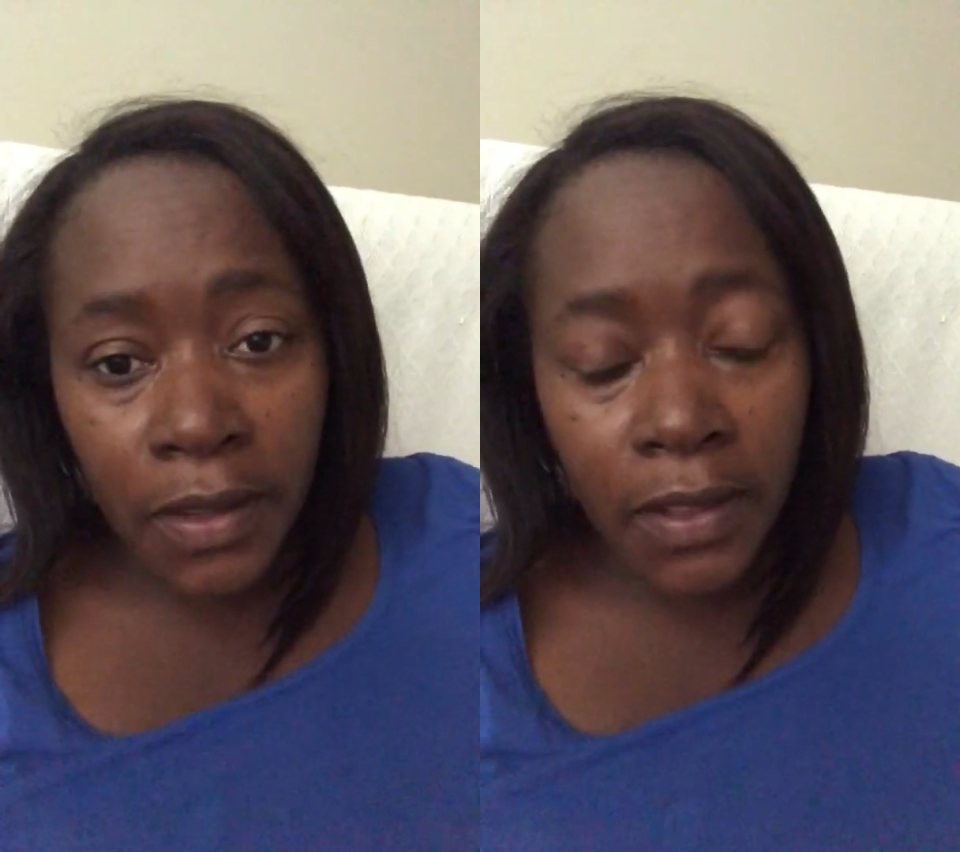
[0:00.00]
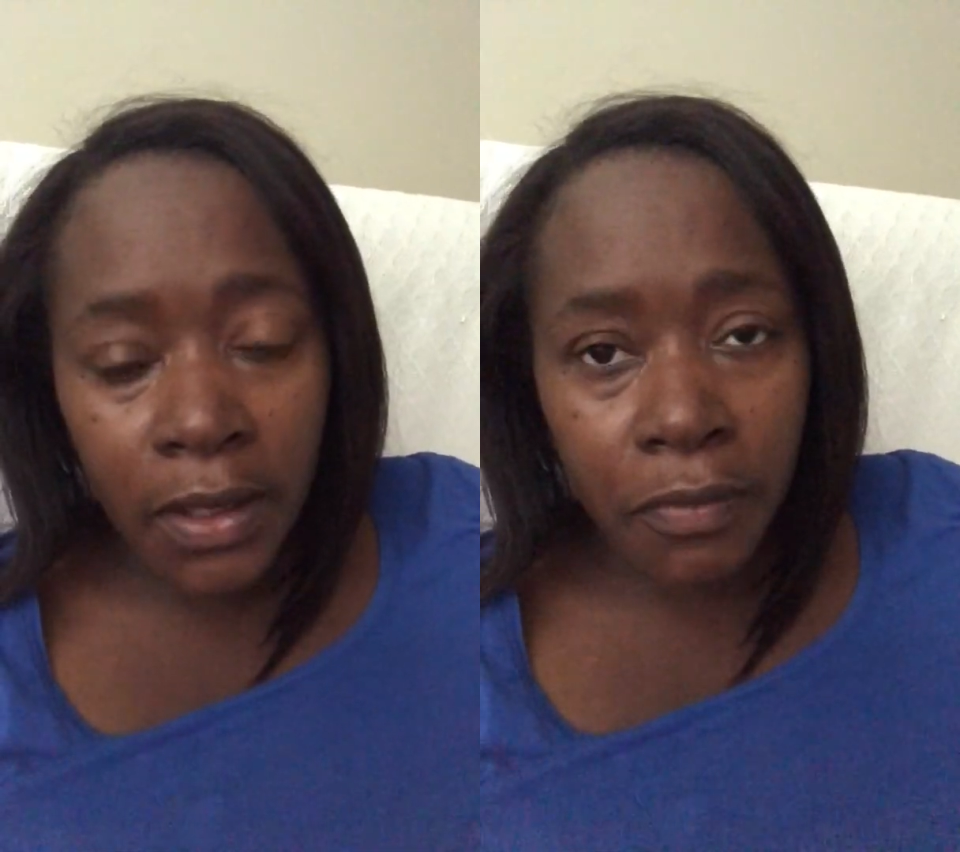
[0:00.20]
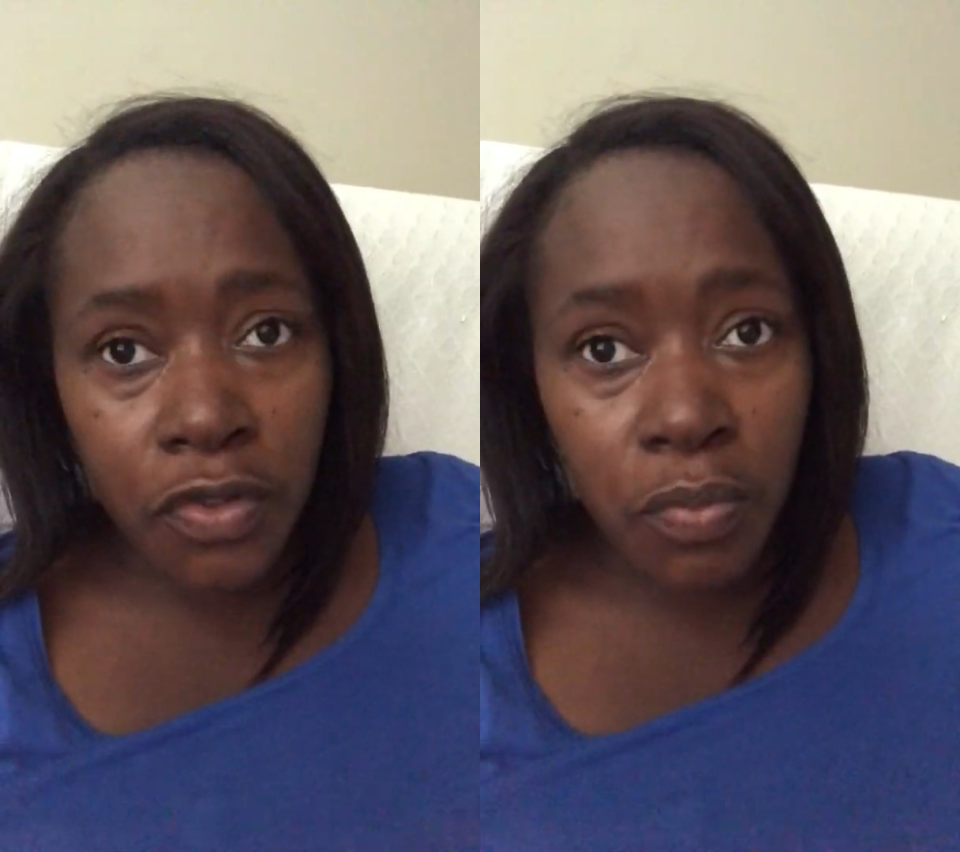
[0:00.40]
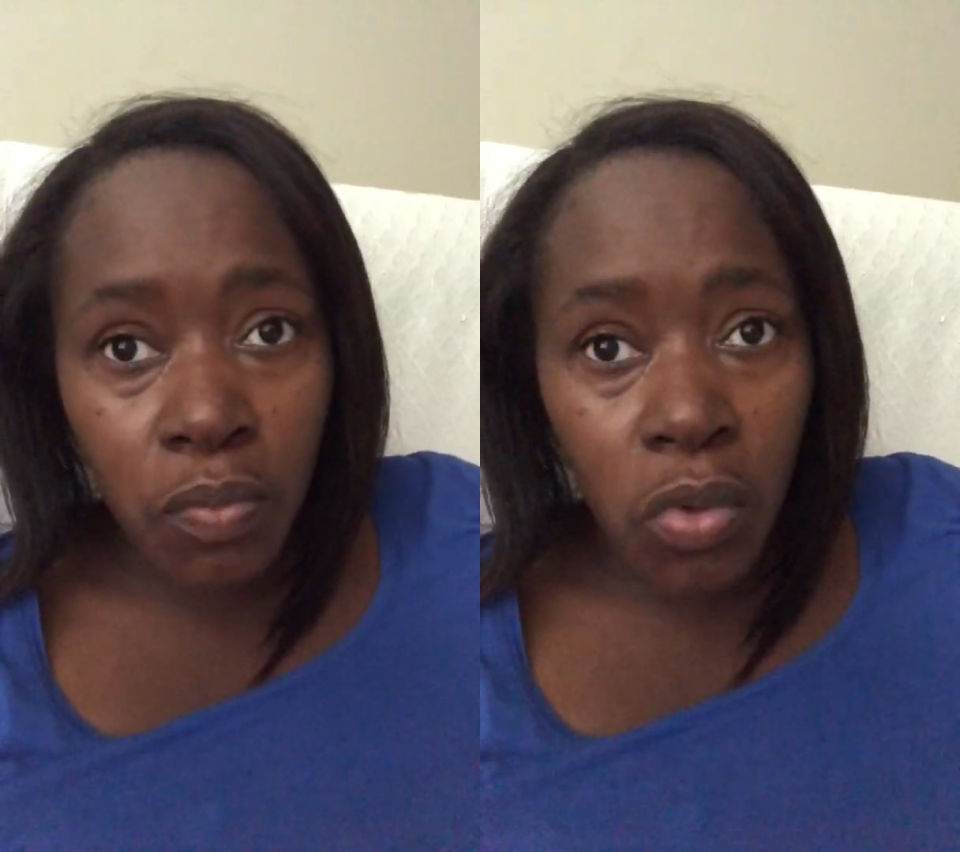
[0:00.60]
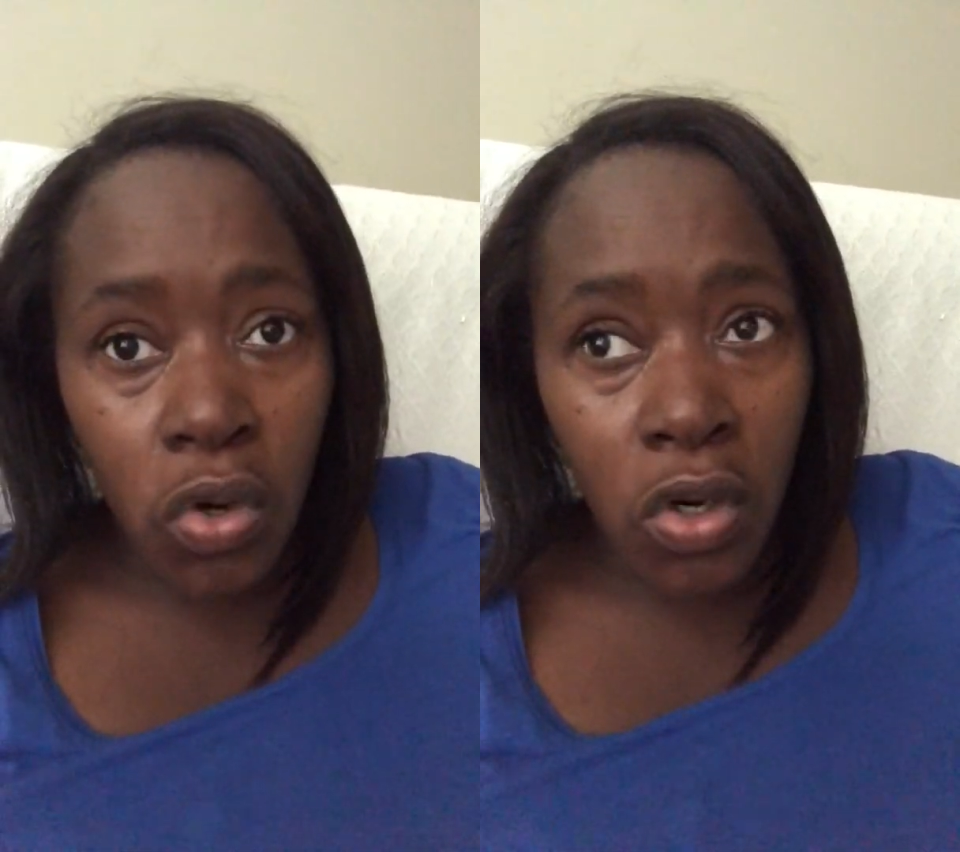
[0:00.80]
that it was
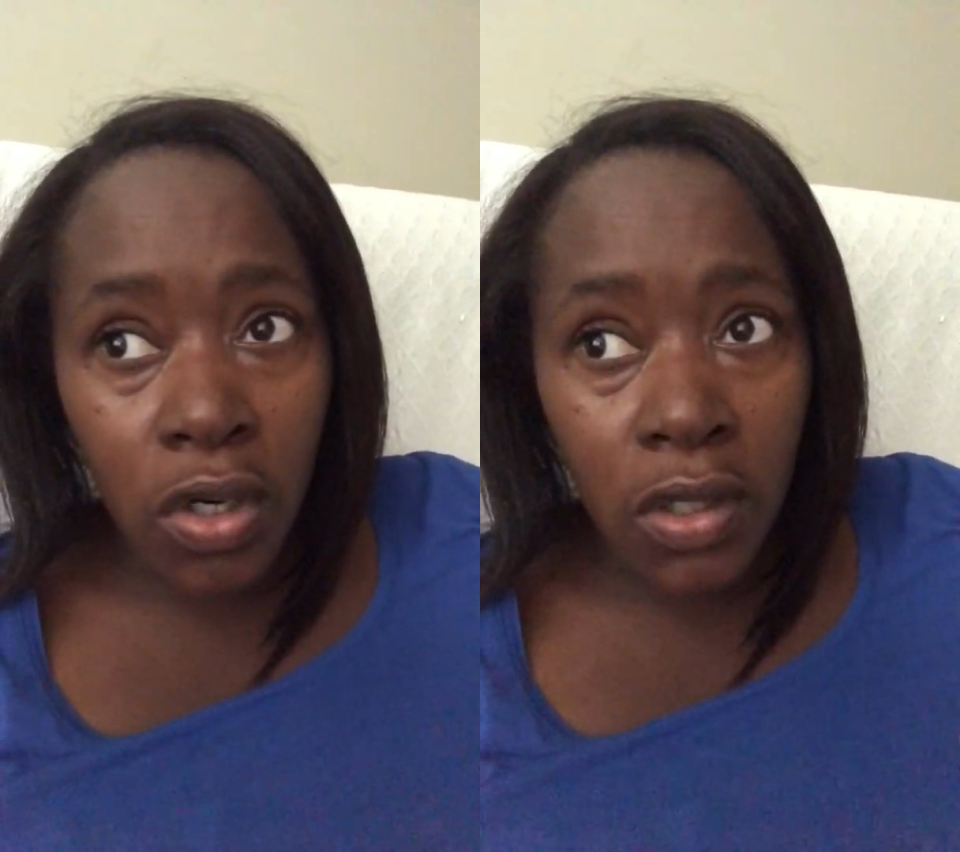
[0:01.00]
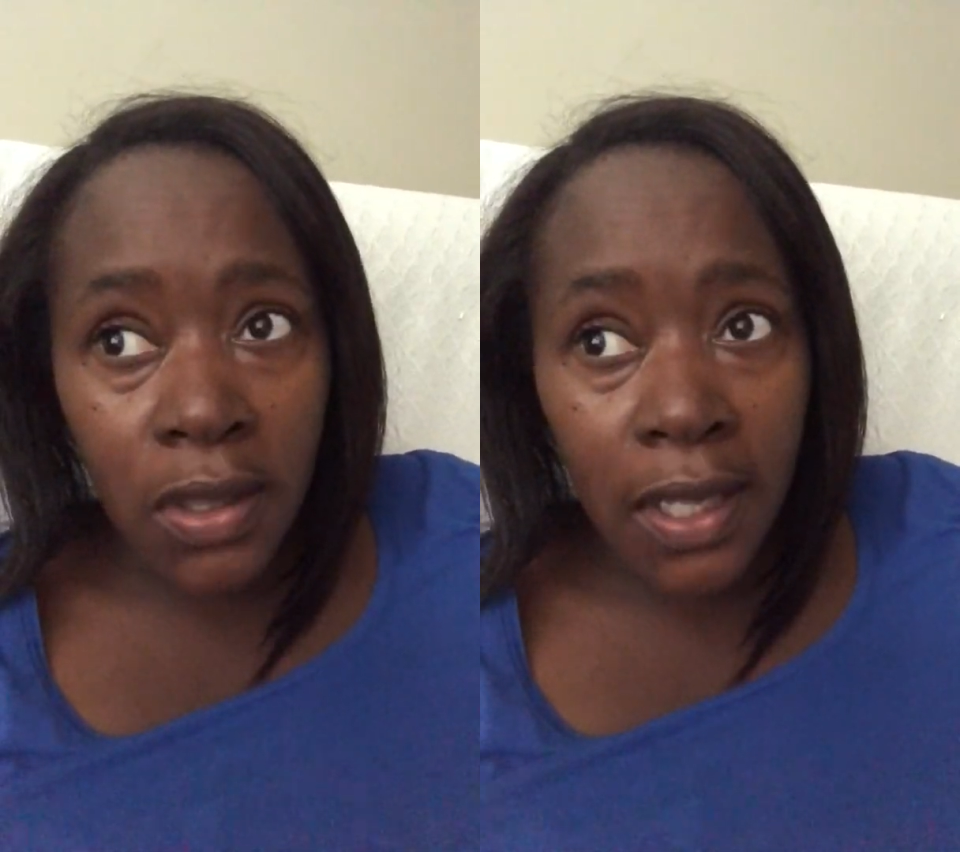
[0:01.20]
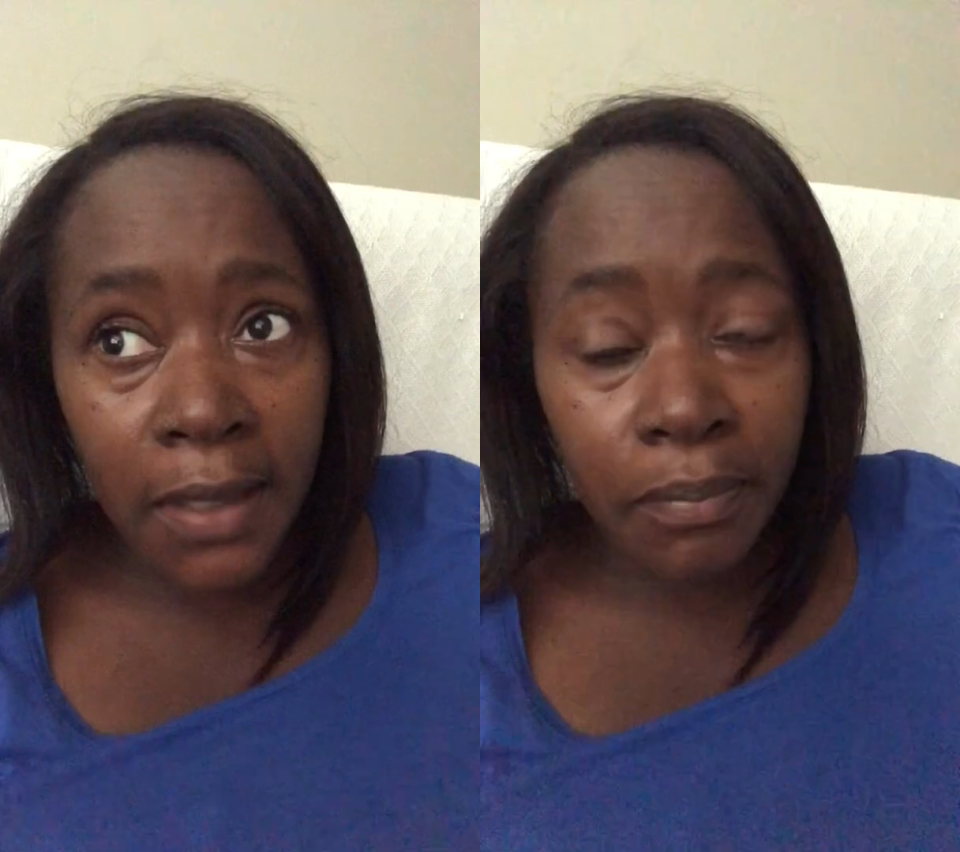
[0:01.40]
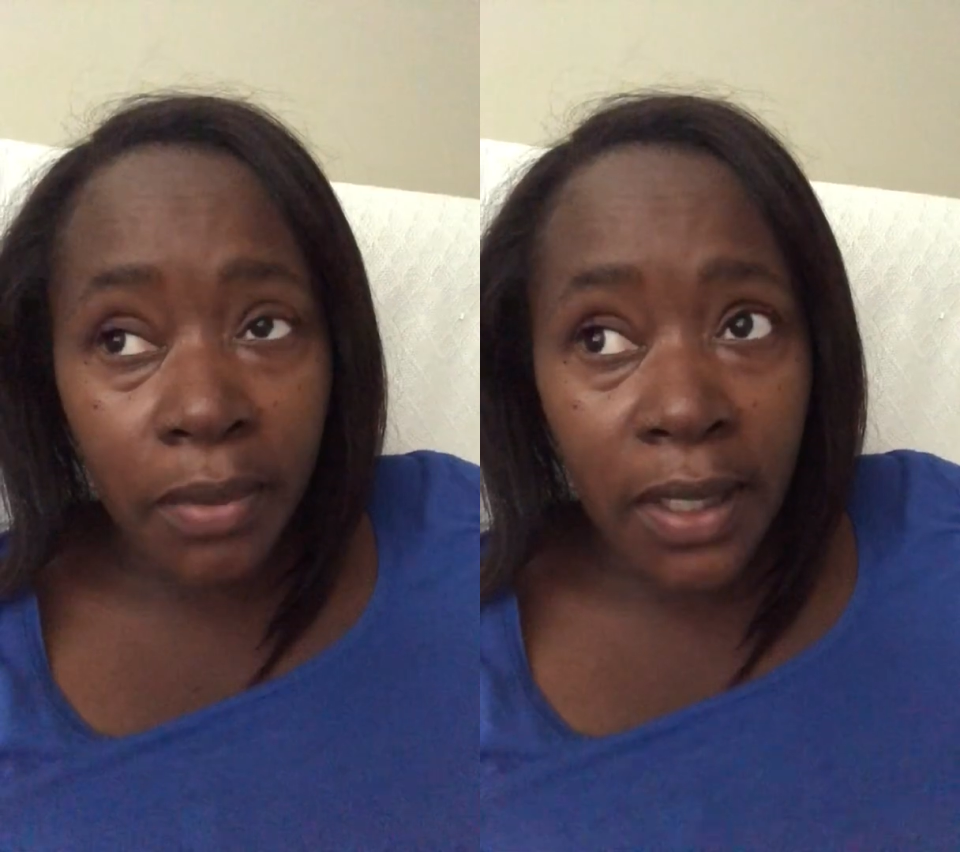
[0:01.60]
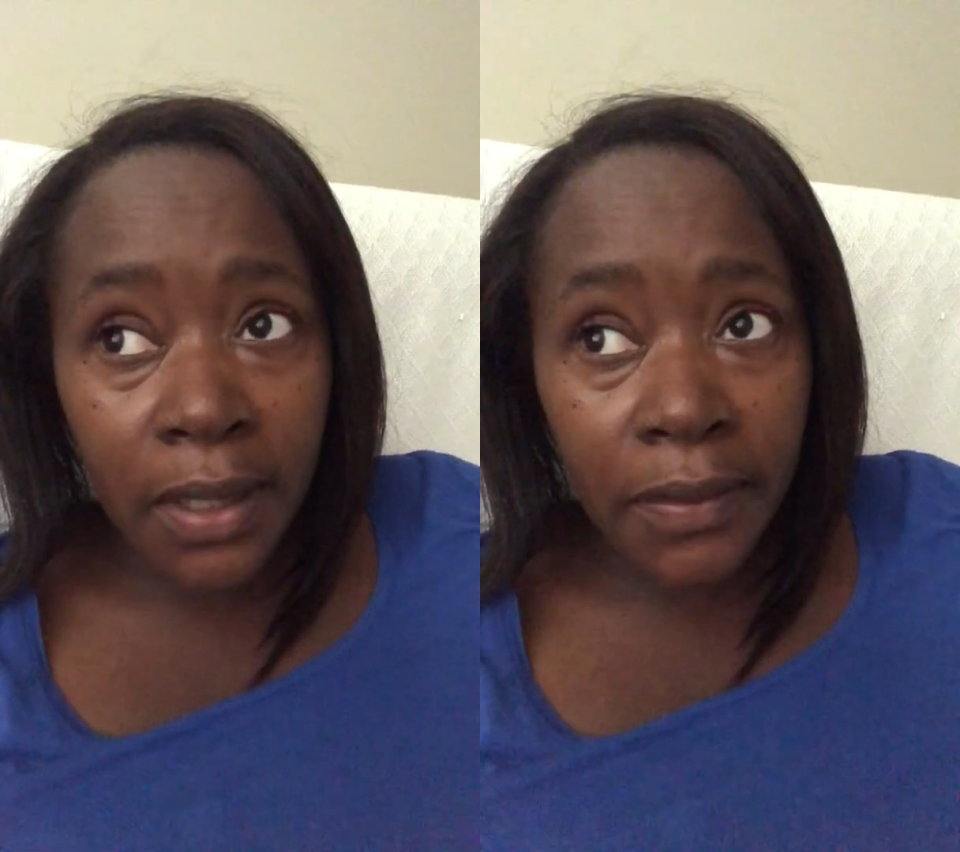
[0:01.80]
more like
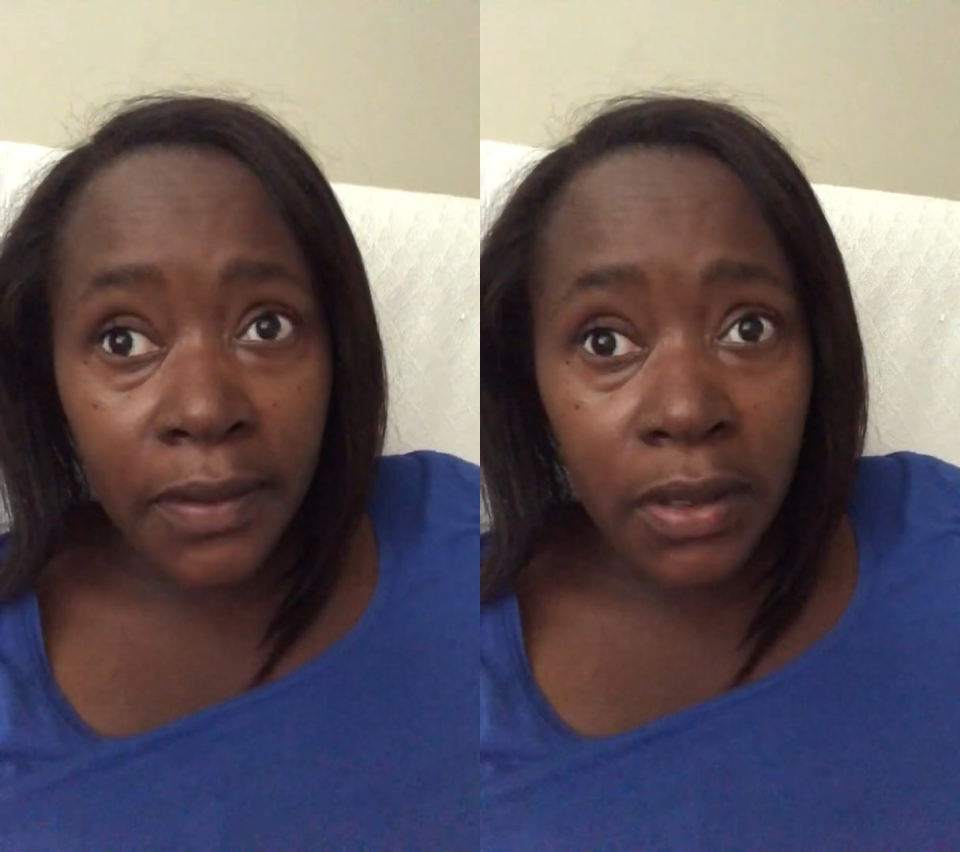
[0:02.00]
by the,